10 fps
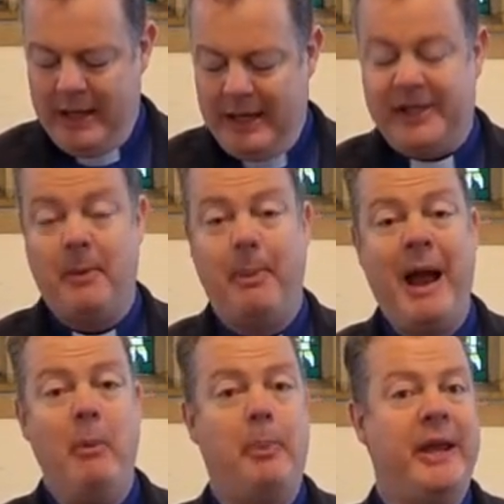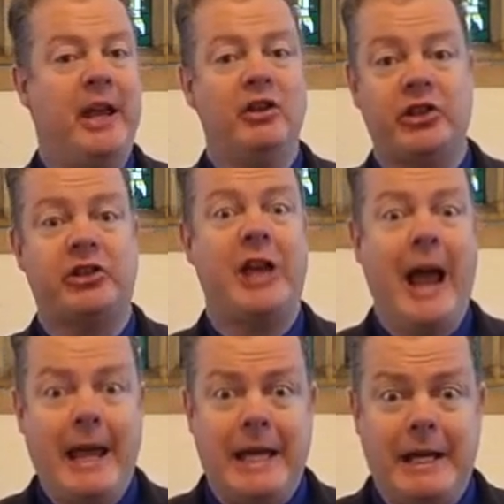It's about being
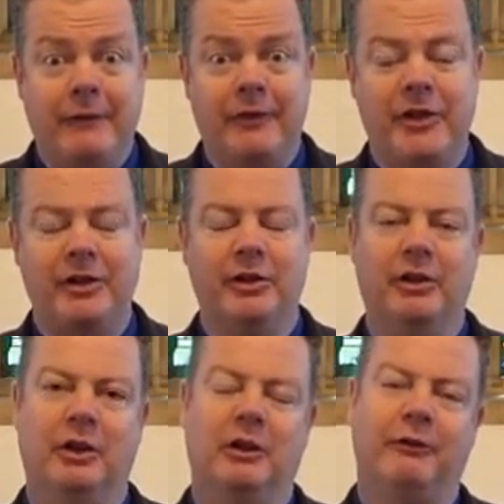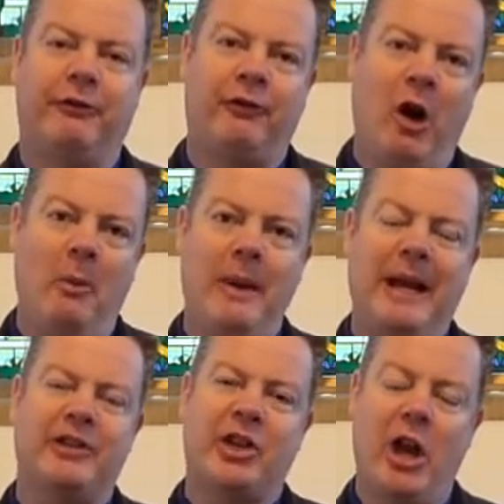saved from
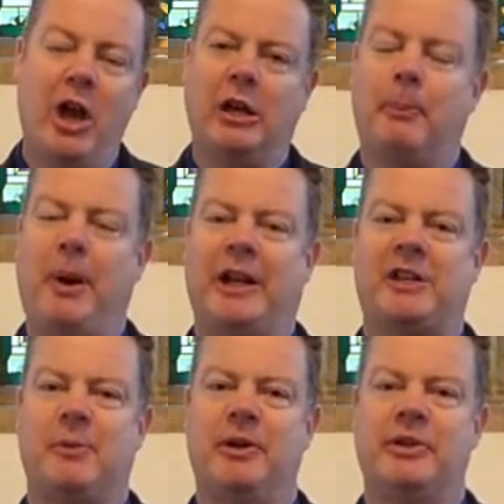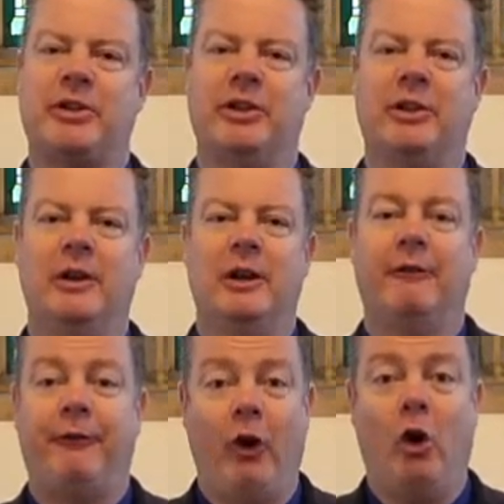eternal punishment
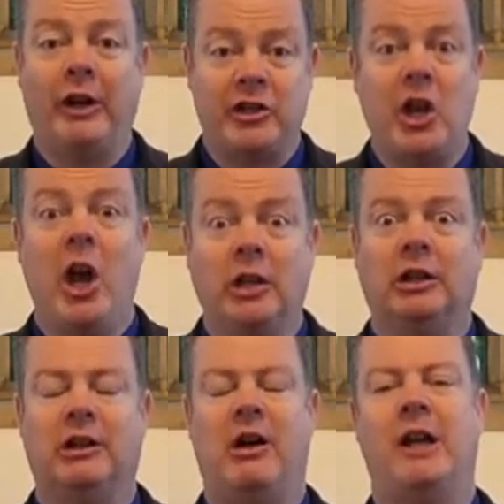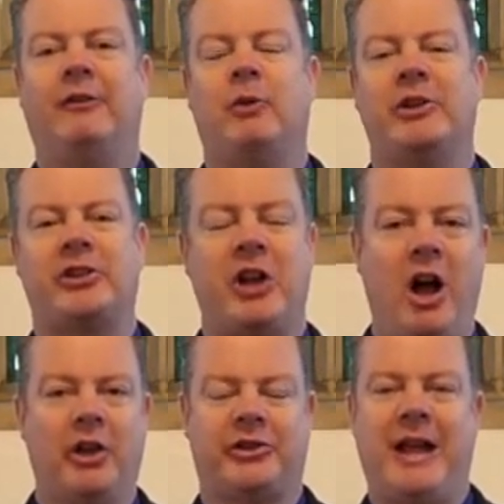for eternal life, which
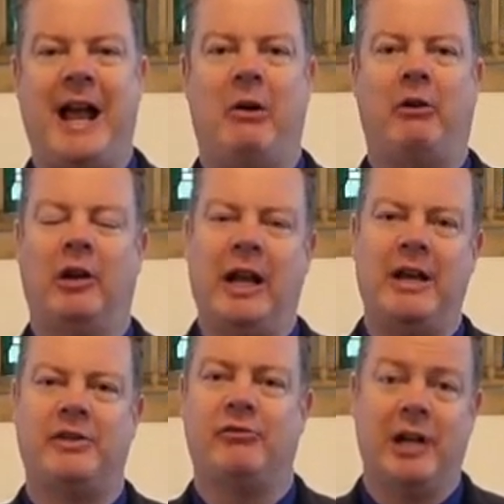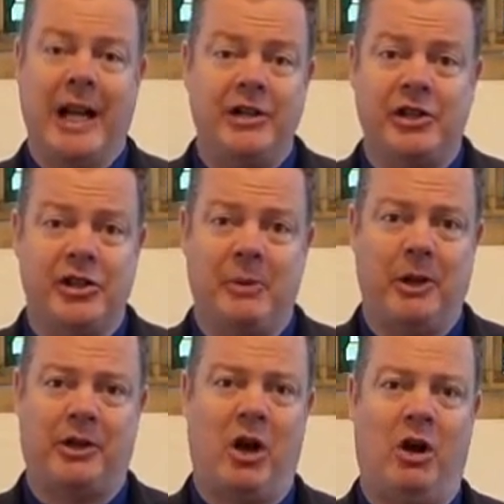starts now, a relationship
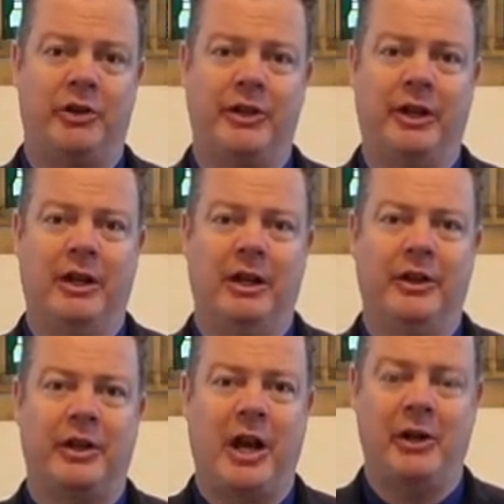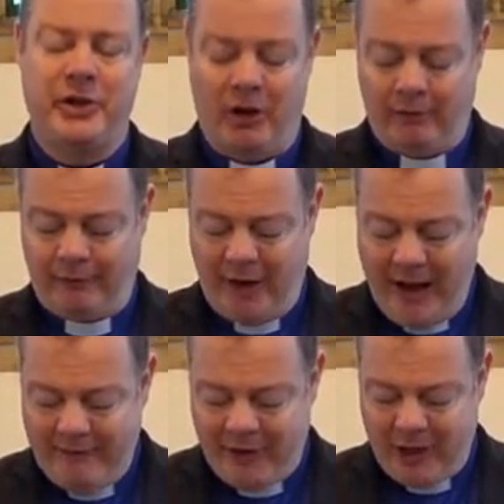with God that goes on
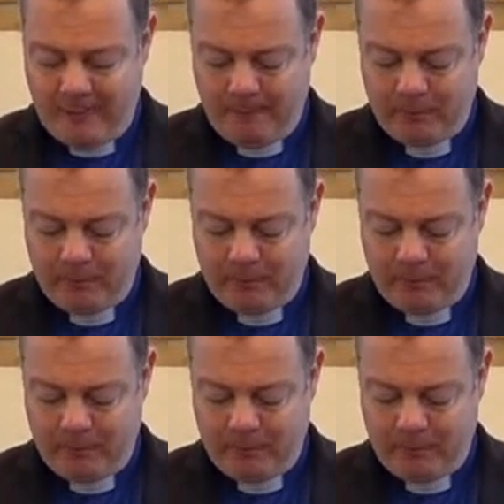forever.